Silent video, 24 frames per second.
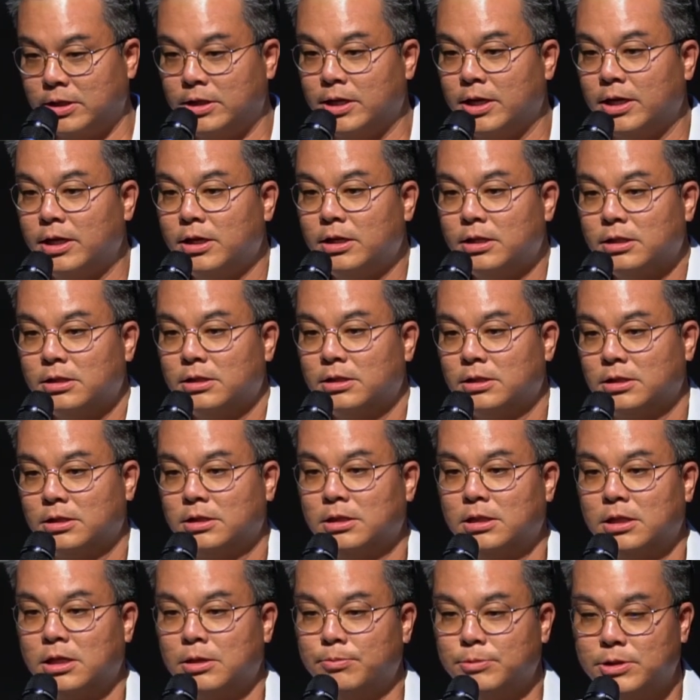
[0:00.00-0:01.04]
day.
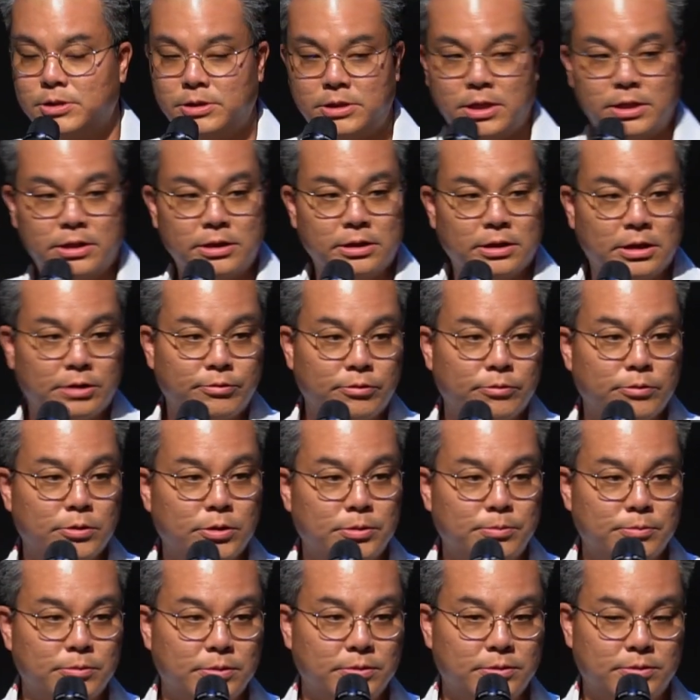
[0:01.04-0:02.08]
I'm sitting in the living
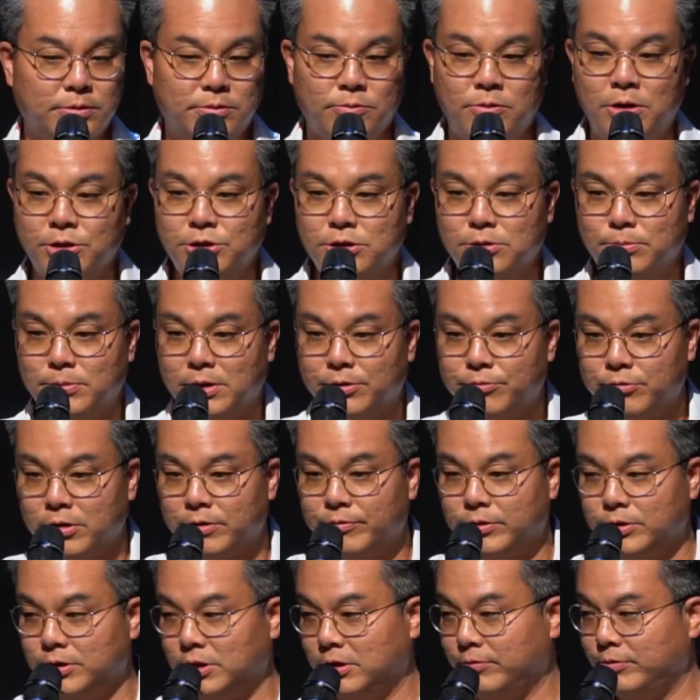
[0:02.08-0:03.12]
room watching my
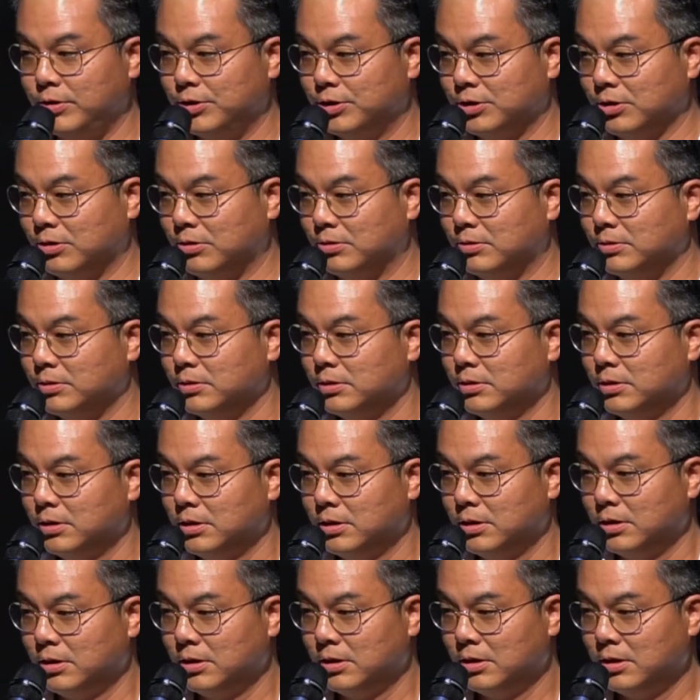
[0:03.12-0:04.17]
favorite TV show.
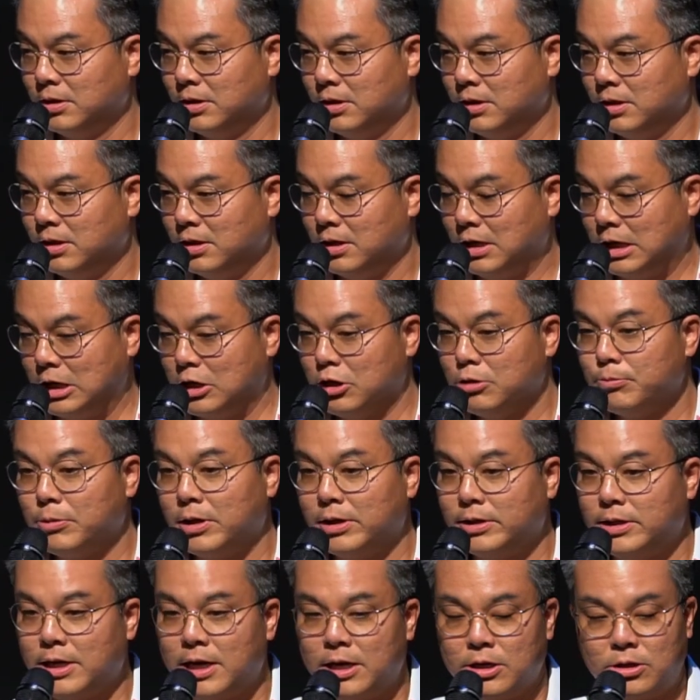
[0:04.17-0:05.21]
I hear
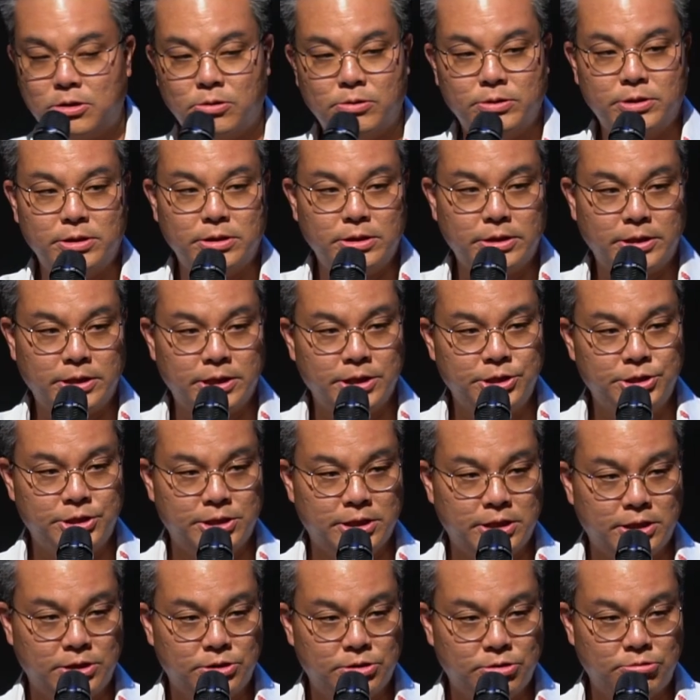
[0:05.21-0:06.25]
my dad go into the
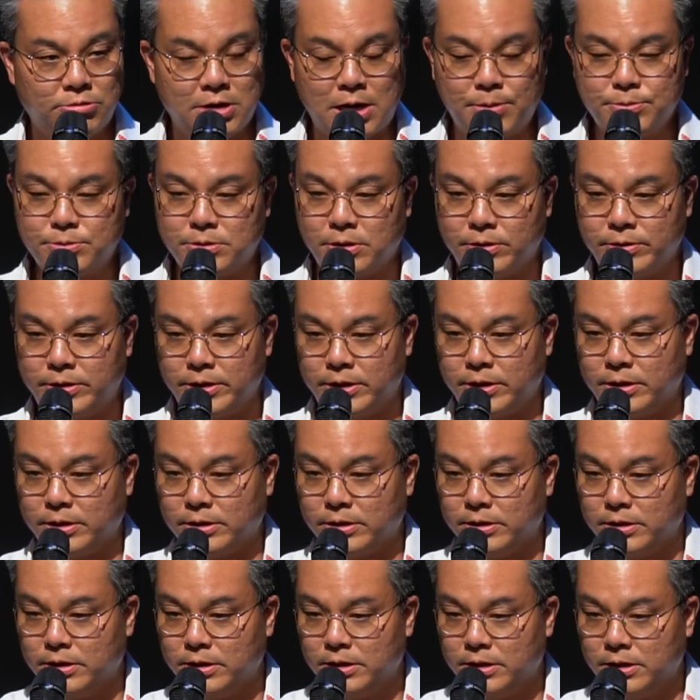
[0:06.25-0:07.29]
kitchen to grab
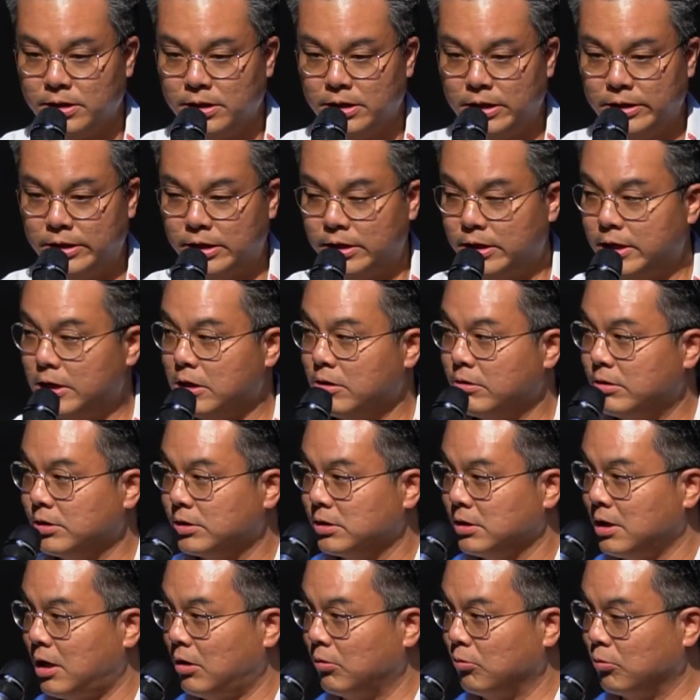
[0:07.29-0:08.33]
something, and then I hear
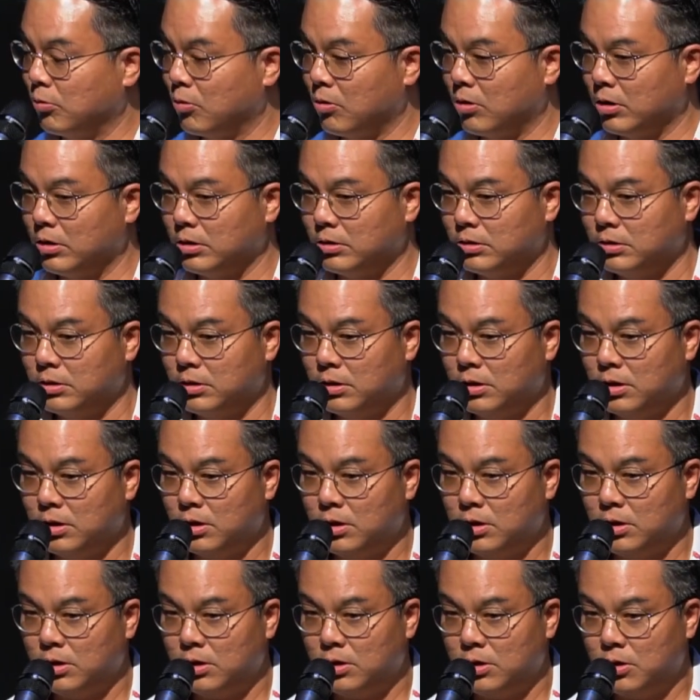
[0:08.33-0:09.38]
this loud roar.
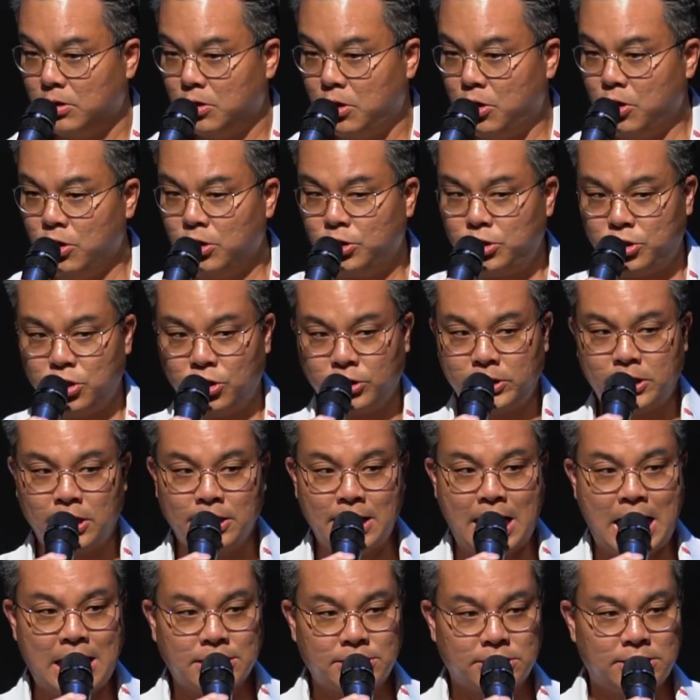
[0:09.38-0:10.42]
"Who took the
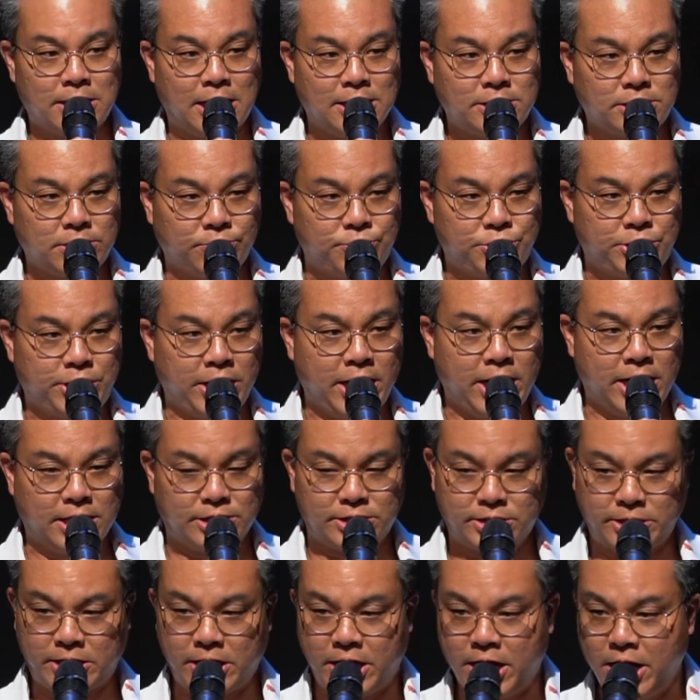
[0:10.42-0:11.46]
last slice of
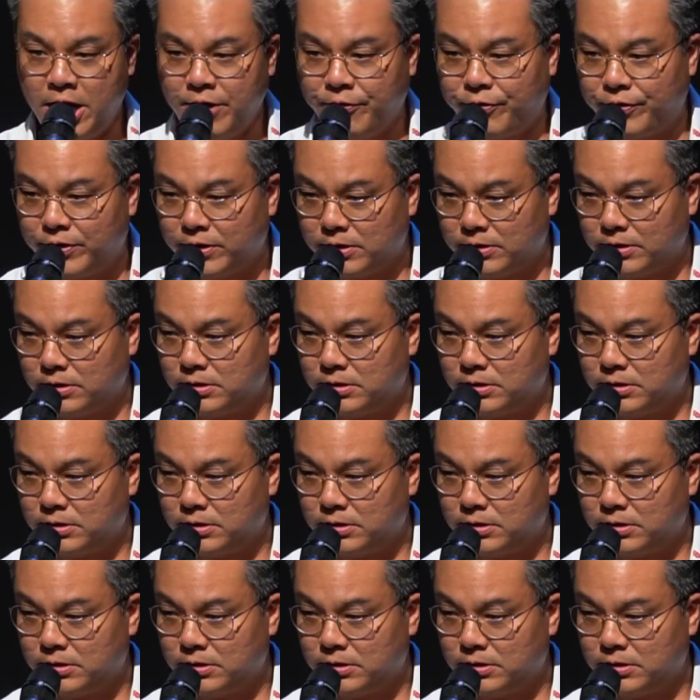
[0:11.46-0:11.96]
cheese, Keith?"